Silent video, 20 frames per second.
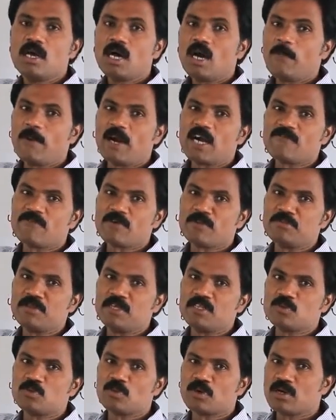Apart from
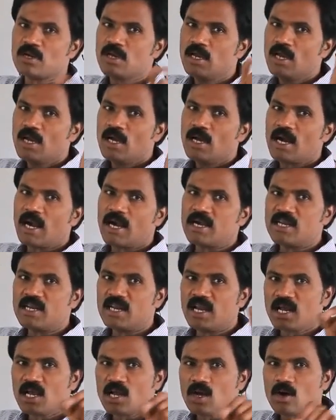this one,
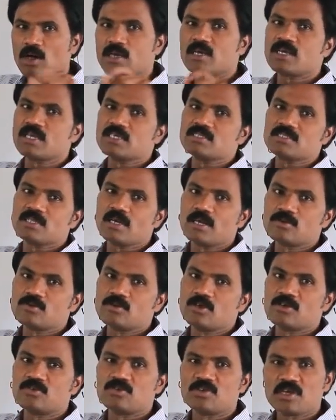adrenal cortex
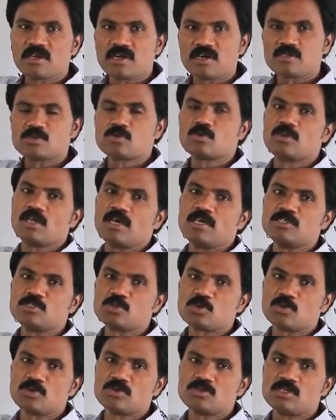also secret to the
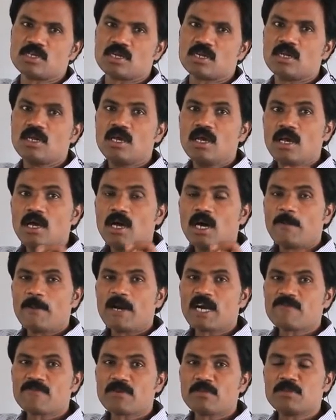estrogen.
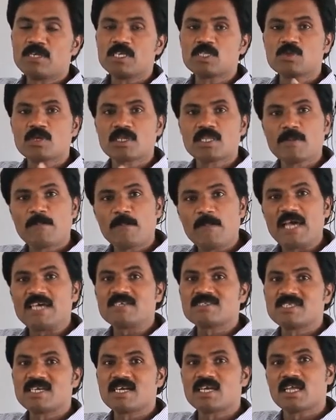Apart from this one, the
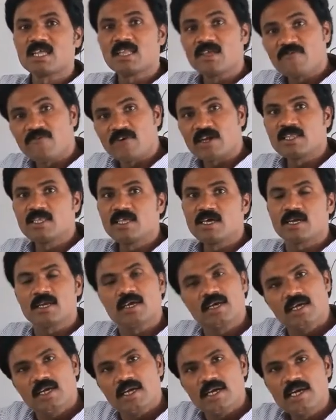placenta, the
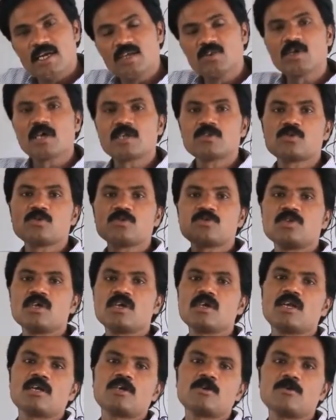further, it is also
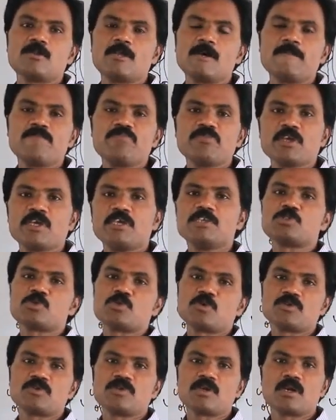secret to the
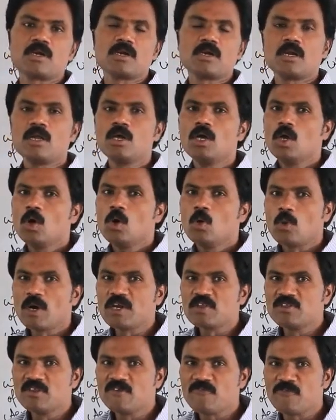estrogen.
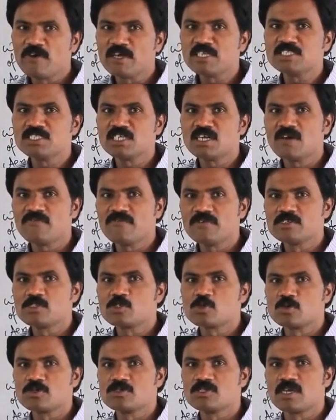What is the function of
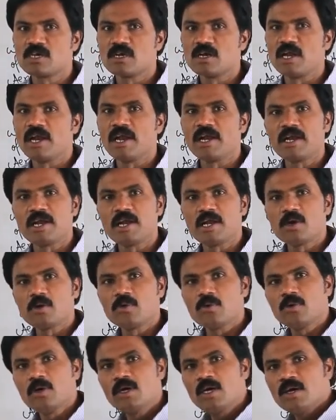estrogen related
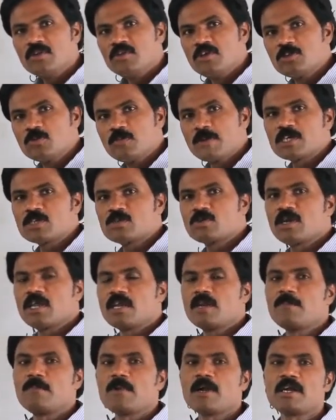to this
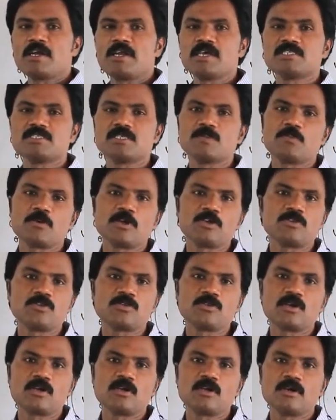particular implantation
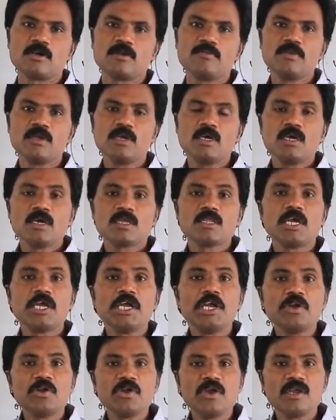process under
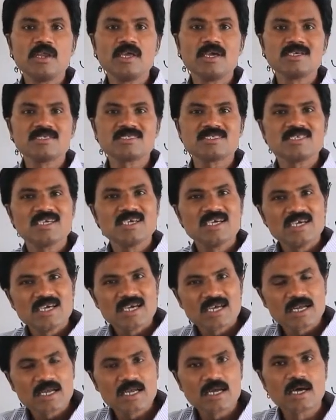the uterus
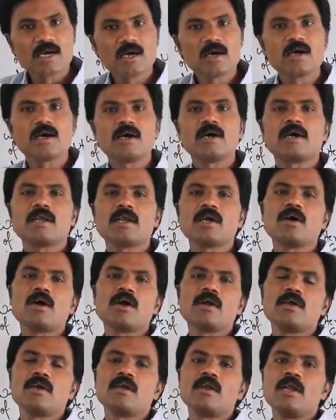
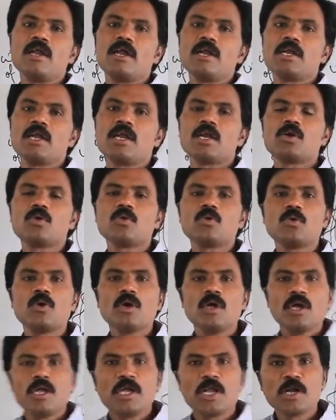regarding related
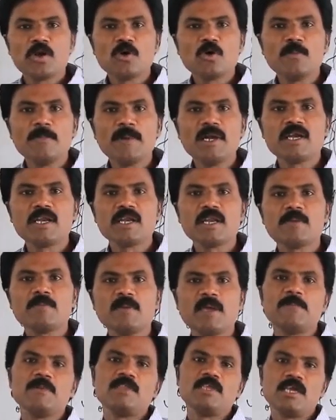to
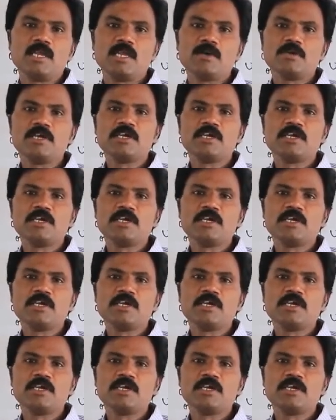endometrium epithelium?